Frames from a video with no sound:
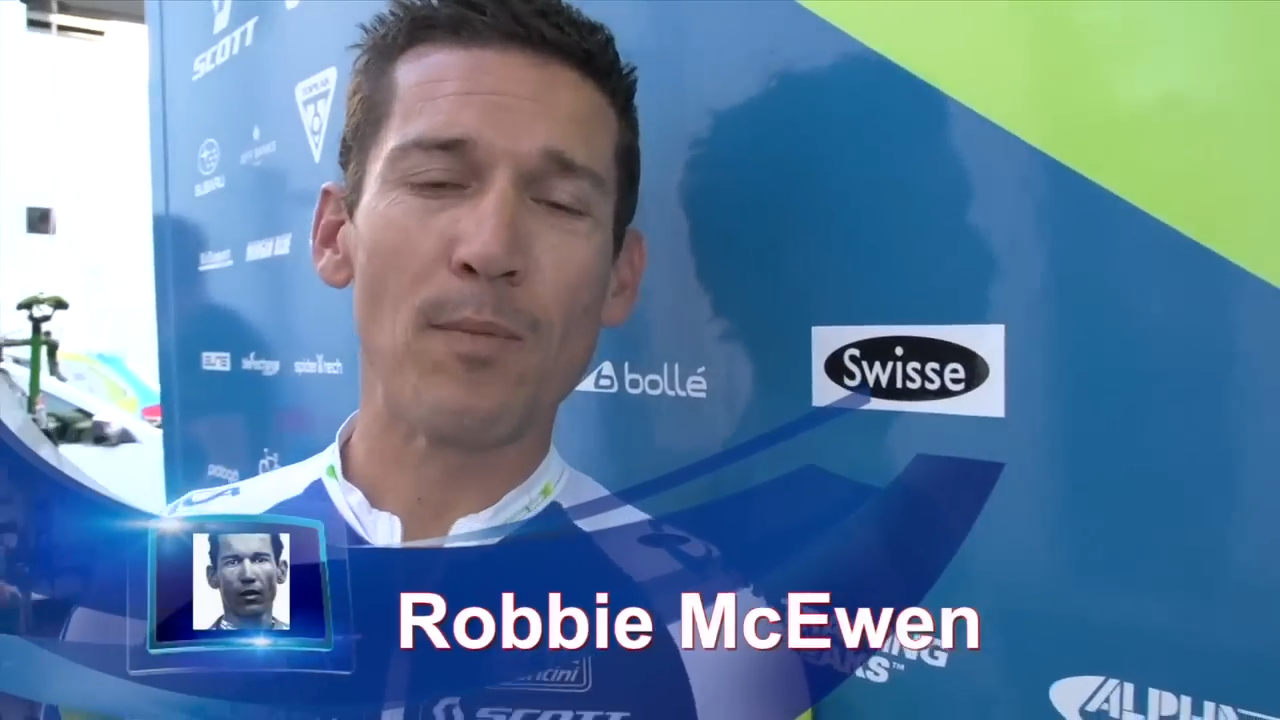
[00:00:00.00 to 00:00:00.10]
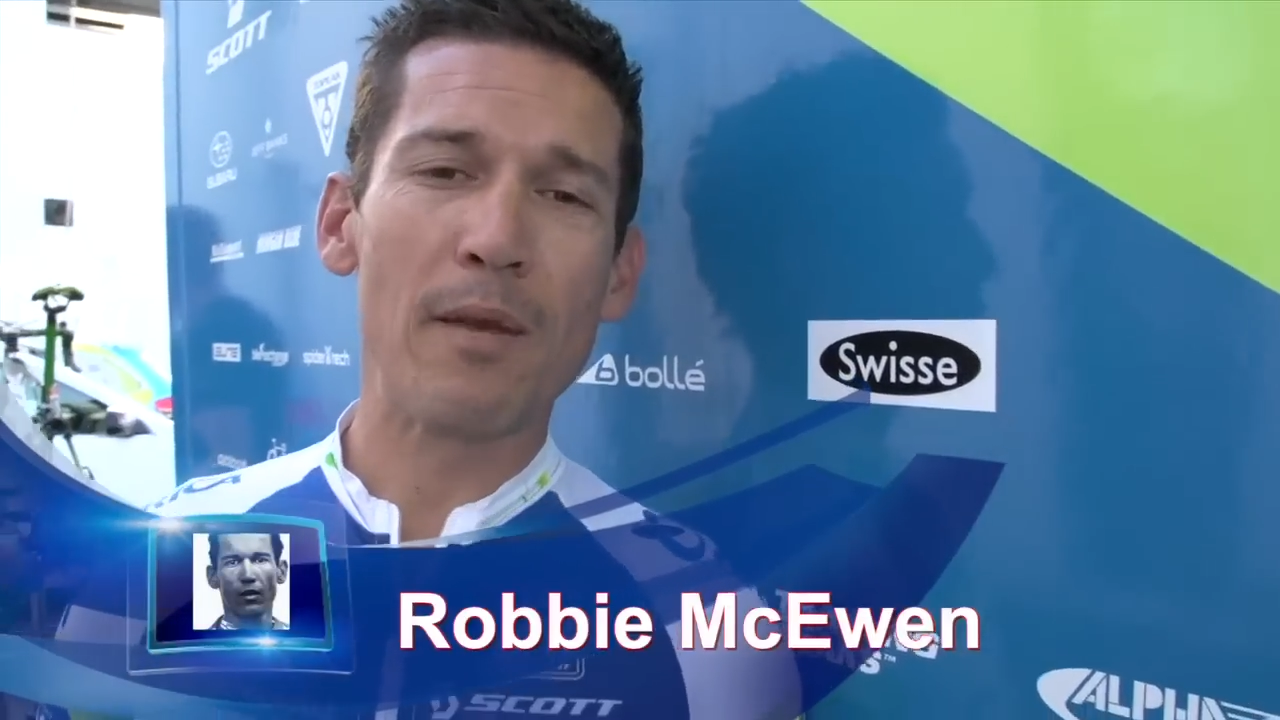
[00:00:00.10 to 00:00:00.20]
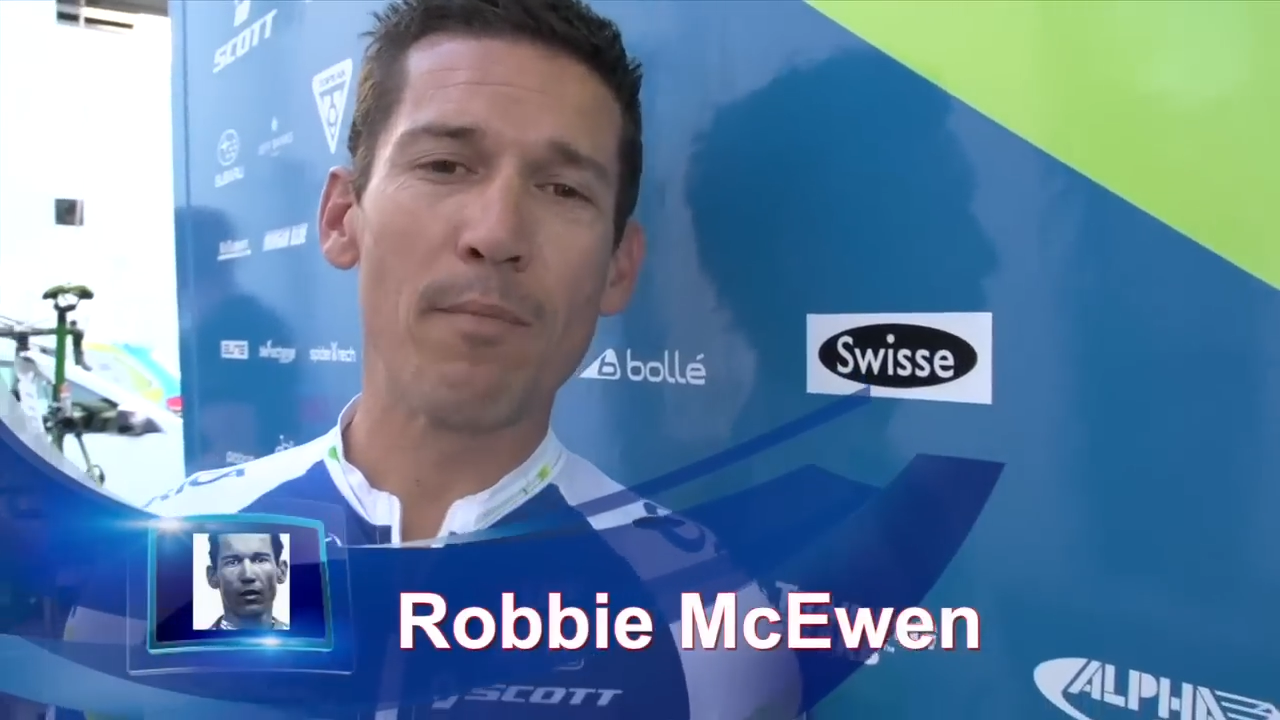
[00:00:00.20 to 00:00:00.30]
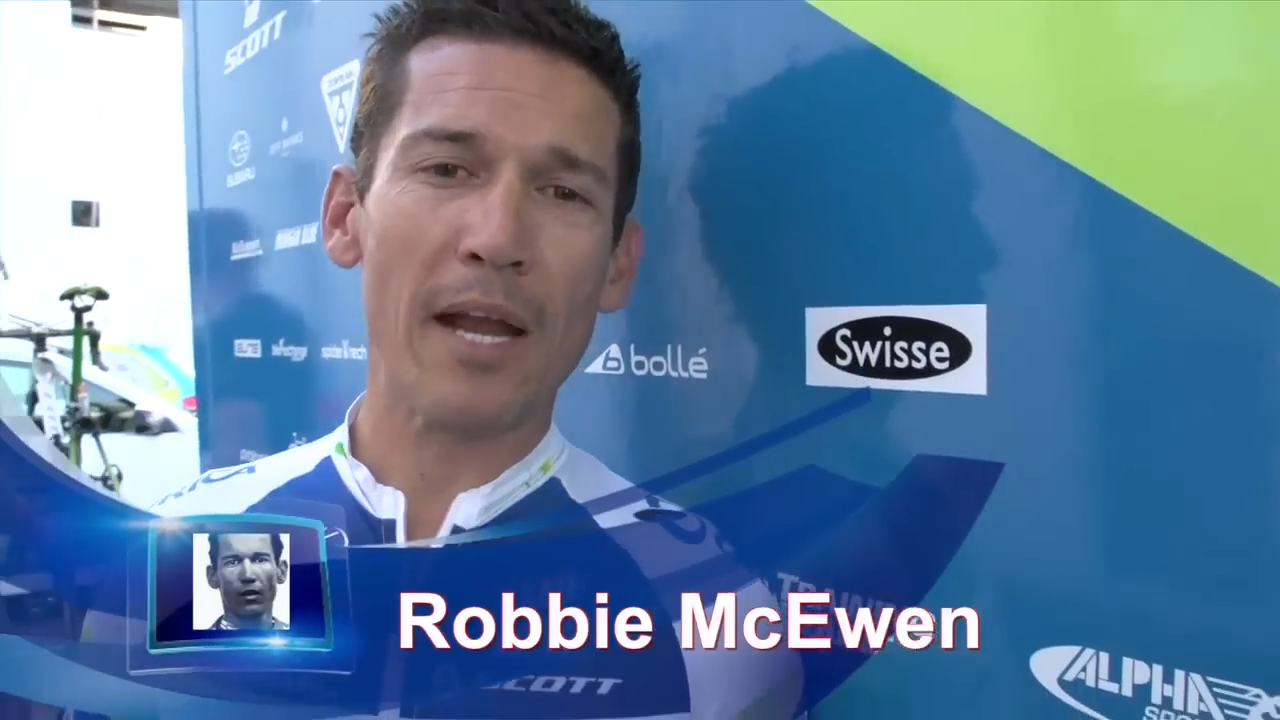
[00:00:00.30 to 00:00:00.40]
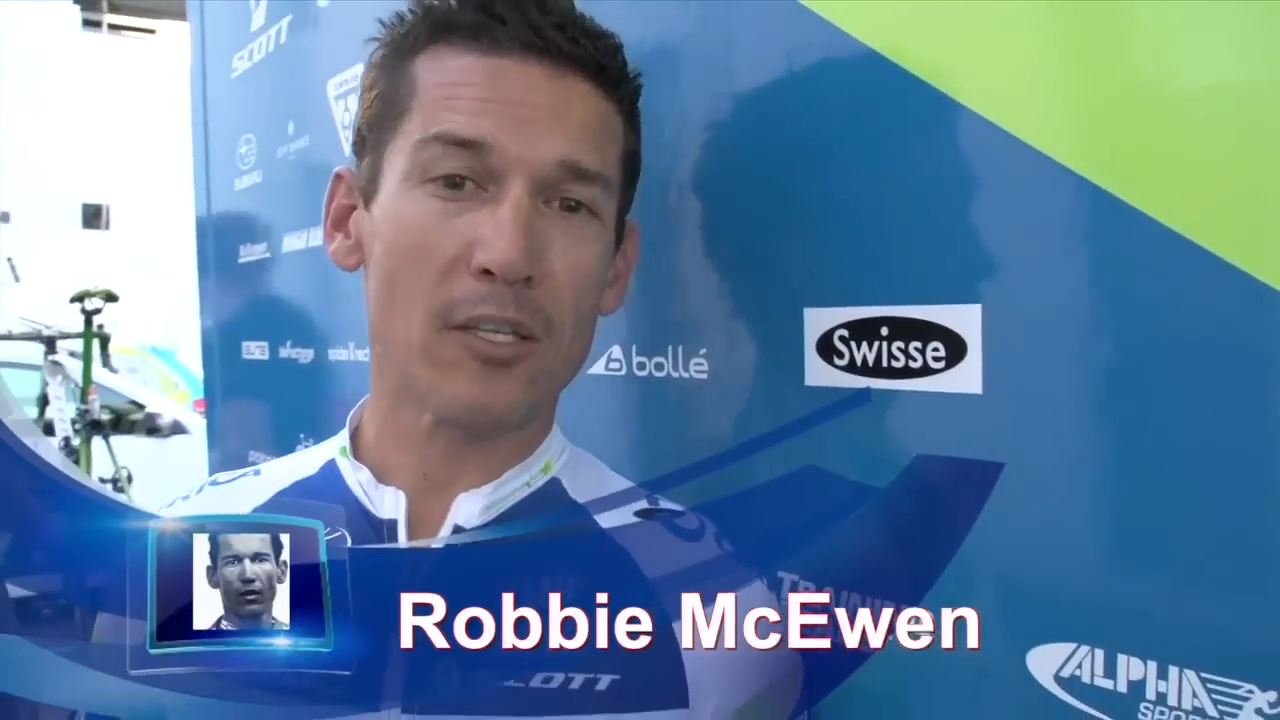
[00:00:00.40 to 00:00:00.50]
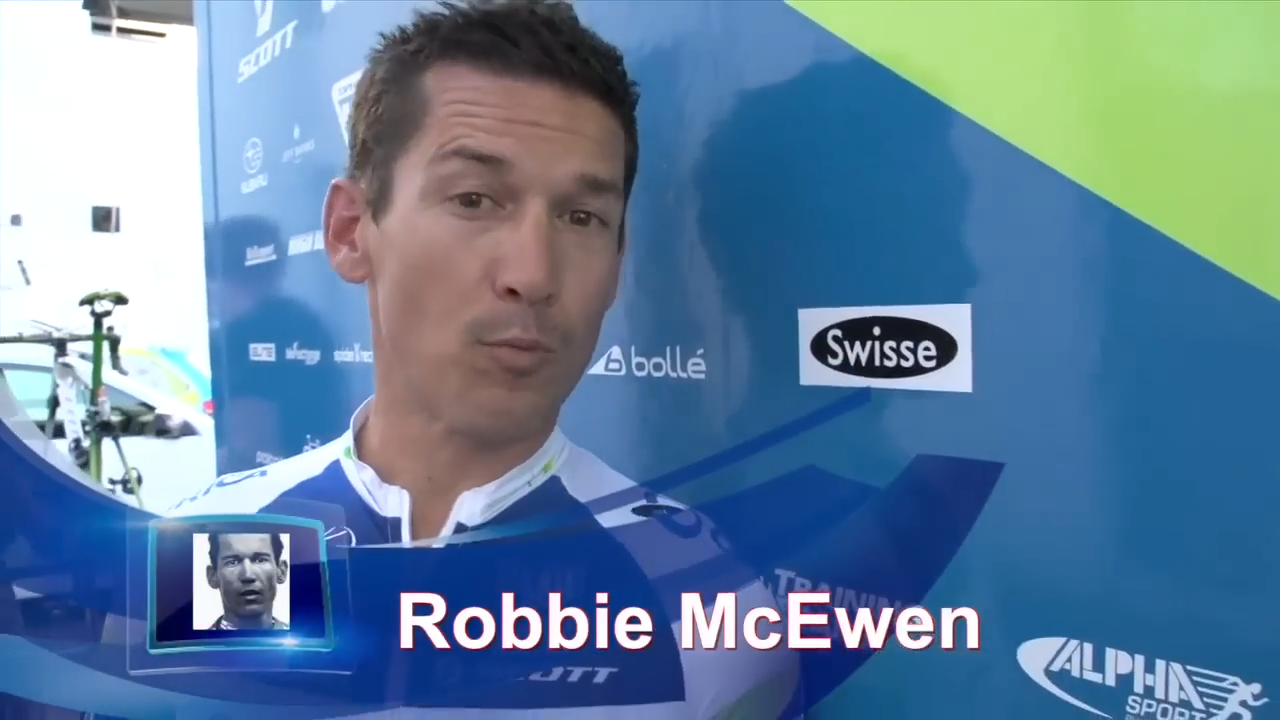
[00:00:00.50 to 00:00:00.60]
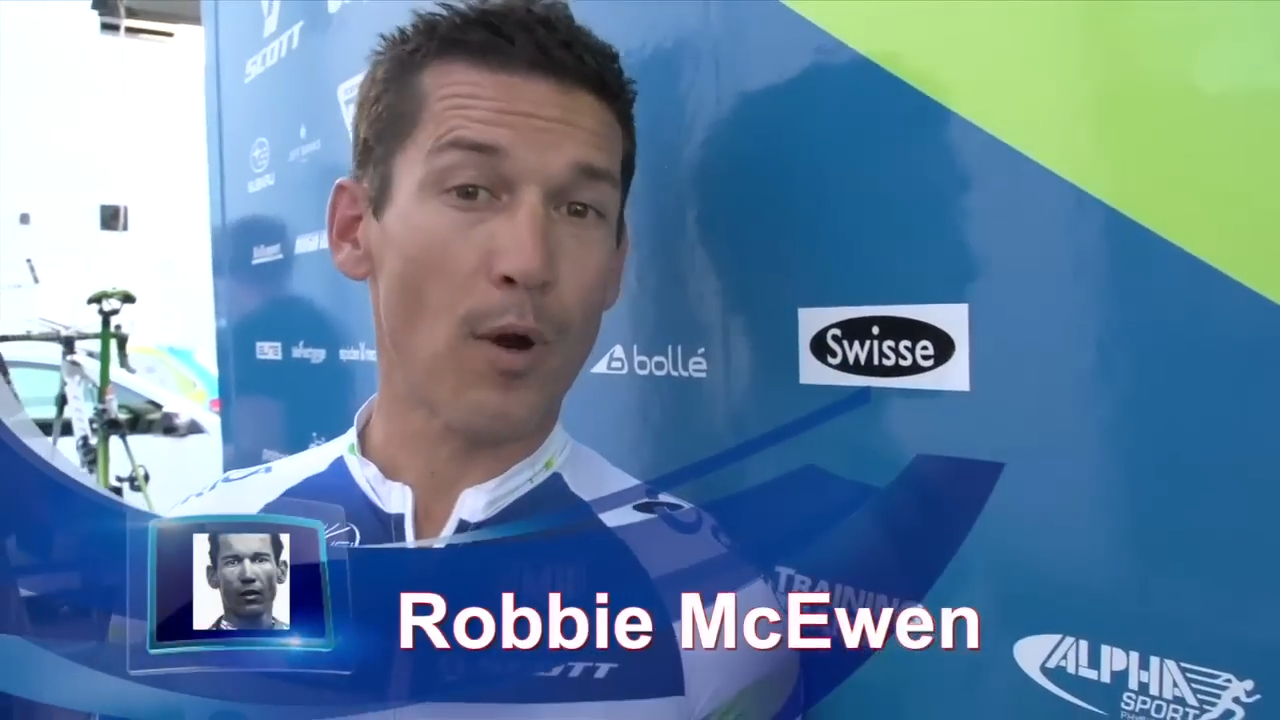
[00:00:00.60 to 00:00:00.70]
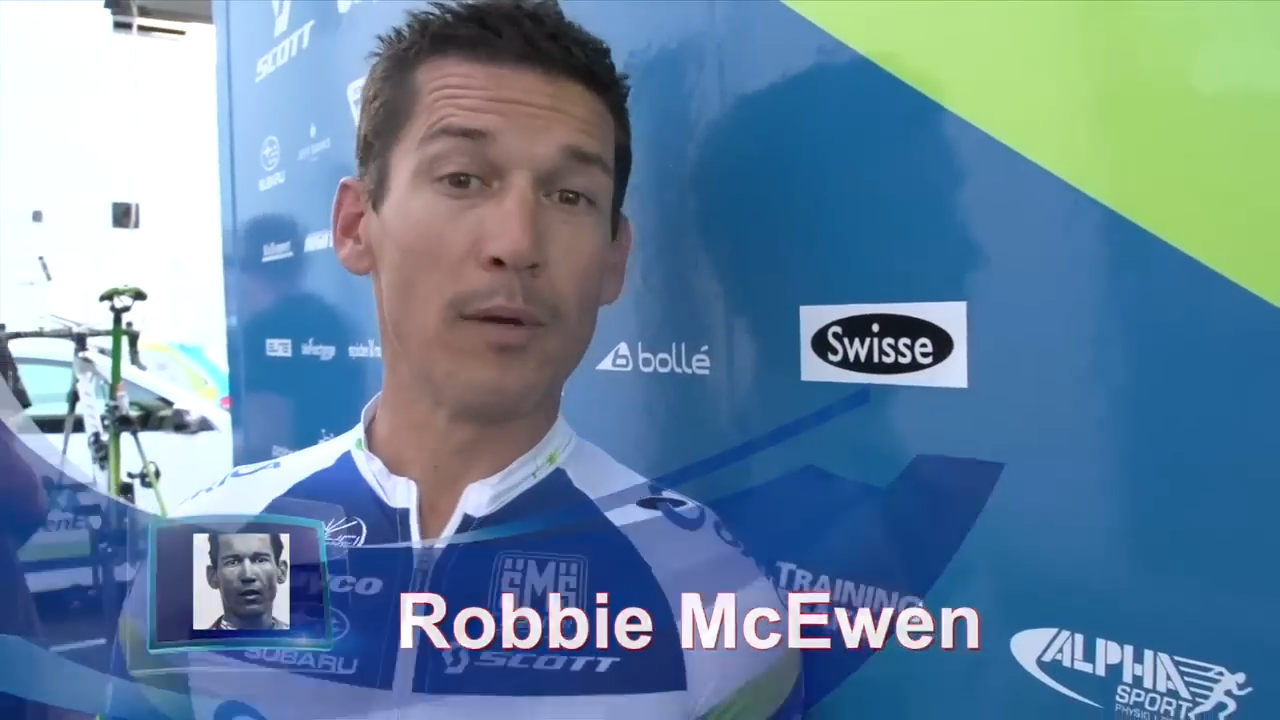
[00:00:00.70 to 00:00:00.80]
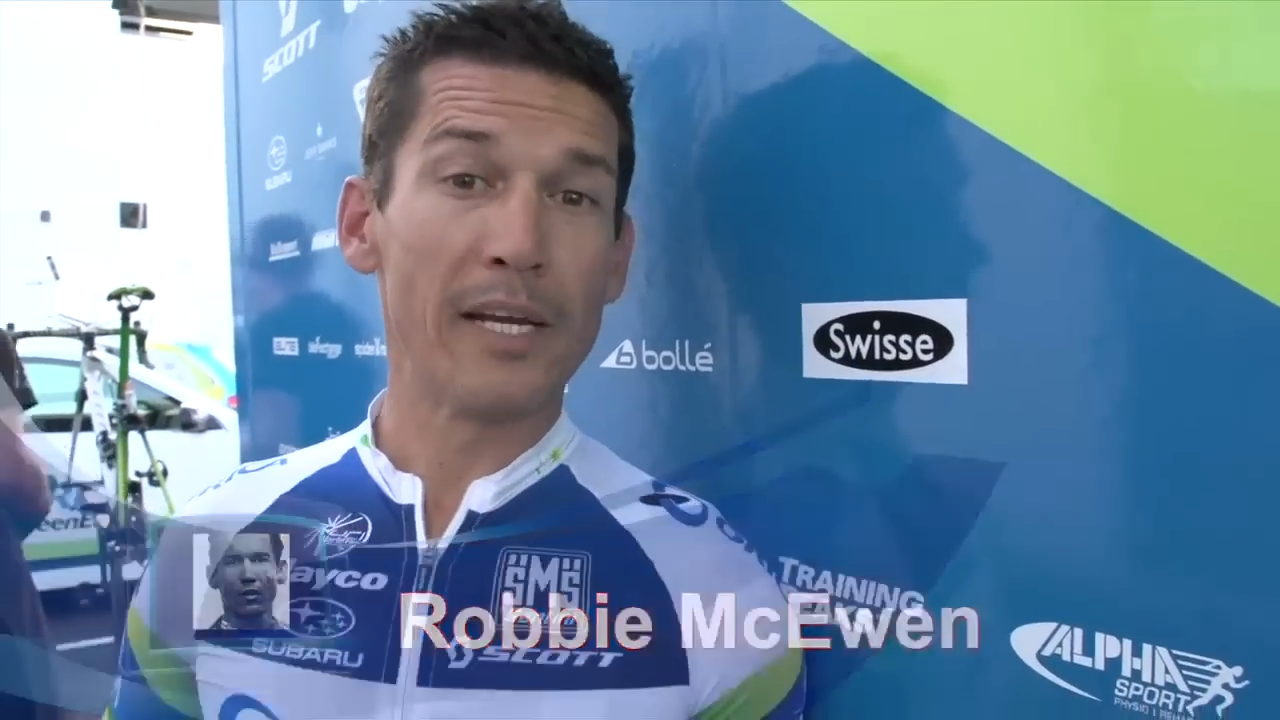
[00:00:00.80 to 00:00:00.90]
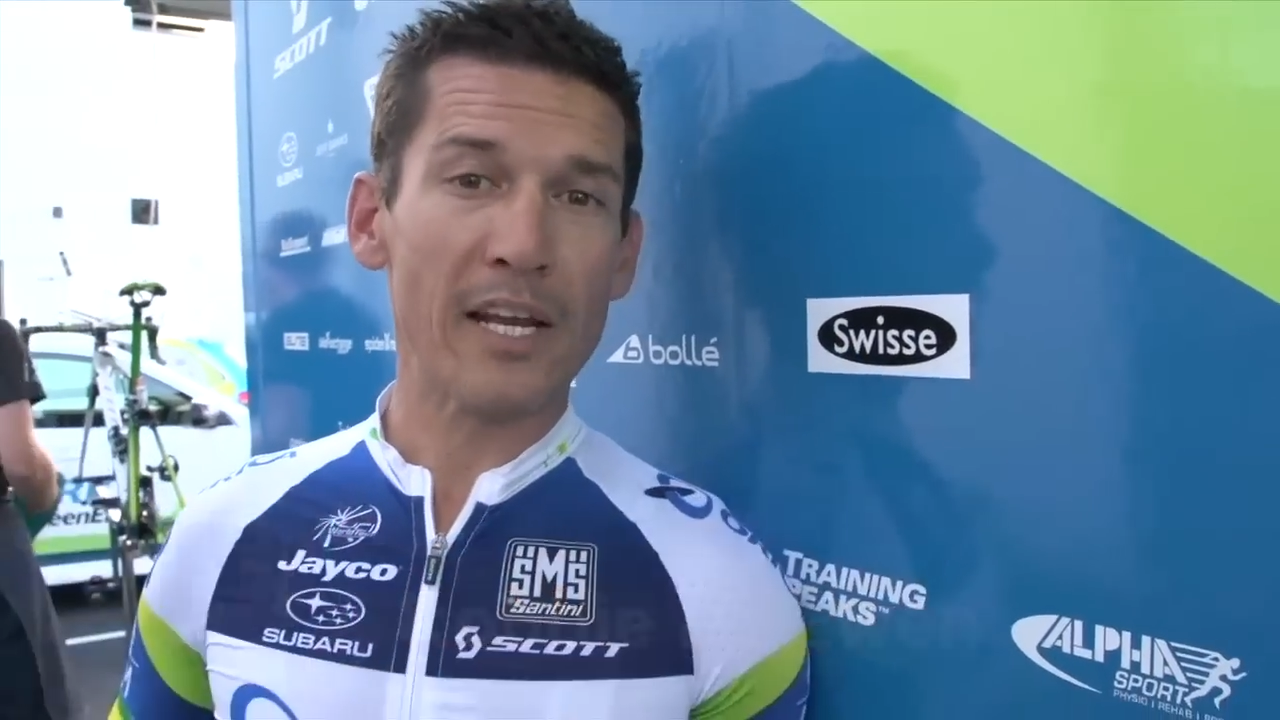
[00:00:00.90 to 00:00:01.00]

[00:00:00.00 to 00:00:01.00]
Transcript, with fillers: men back till probably